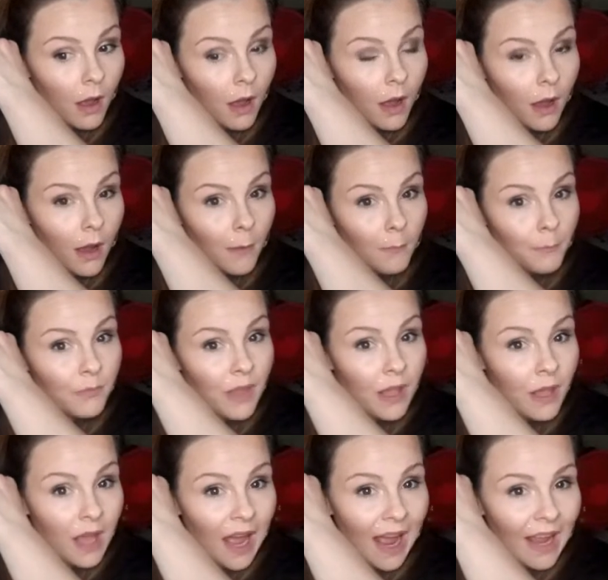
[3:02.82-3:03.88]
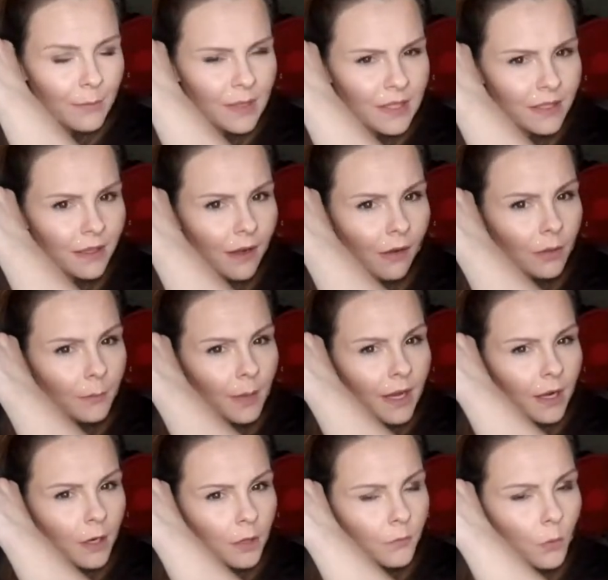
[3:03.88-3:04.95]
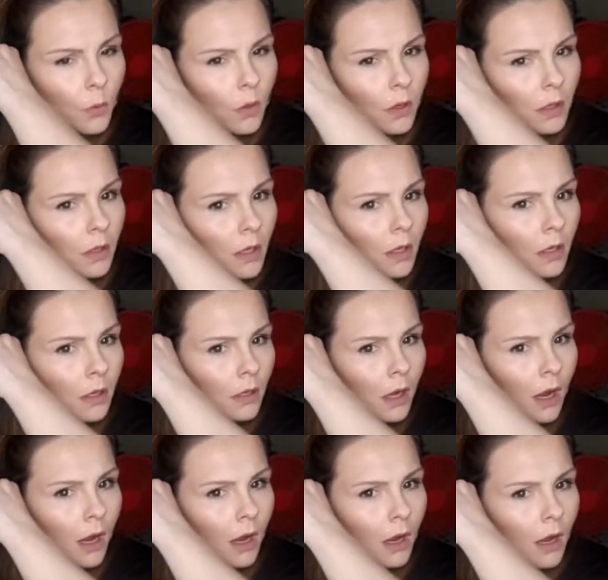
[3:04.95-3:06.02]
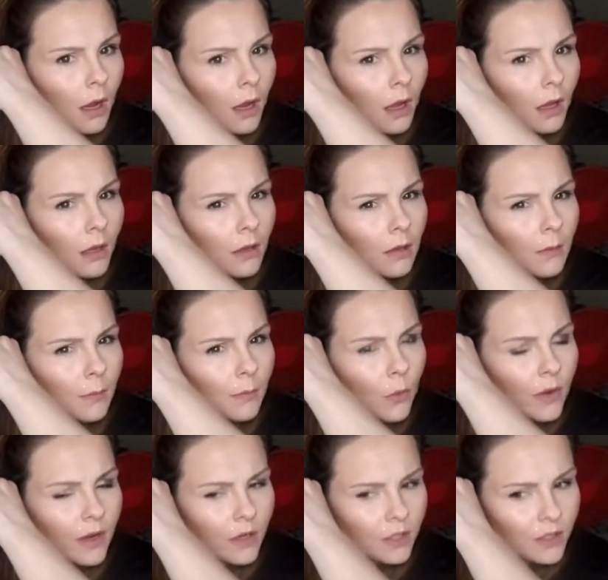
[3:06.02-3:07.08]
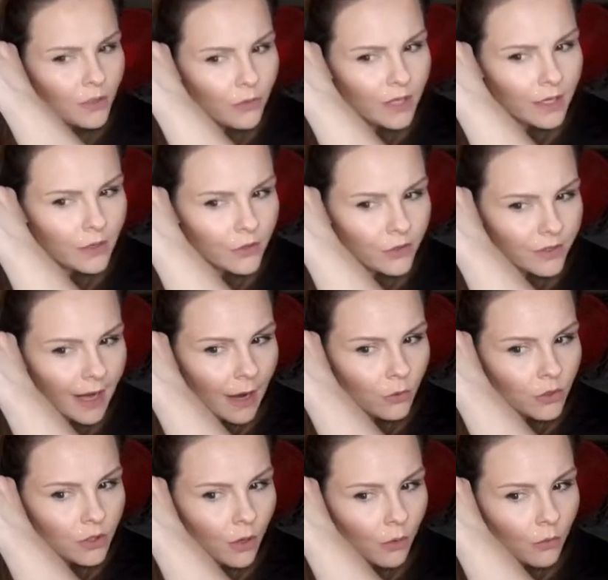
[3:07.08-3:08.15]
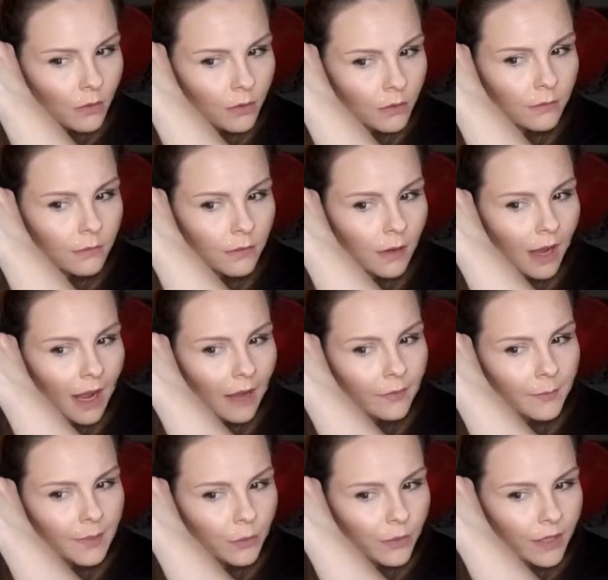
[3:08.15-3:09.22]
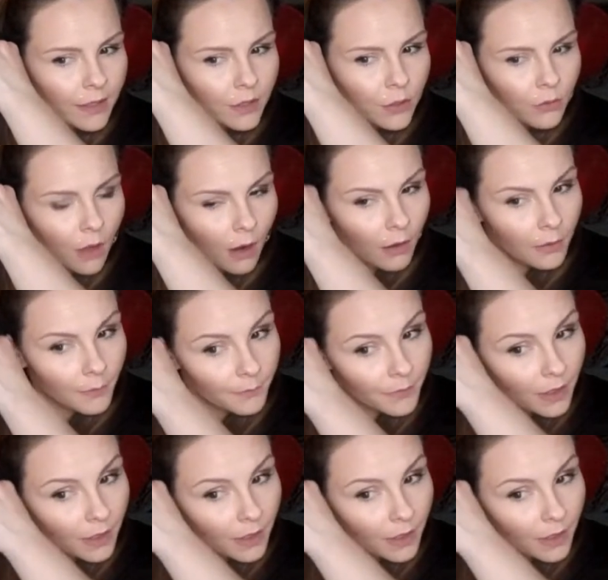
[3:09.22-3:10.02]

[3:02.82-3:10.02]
I have been styling my hair for going on 2 years now, so I haven't been doing it too long.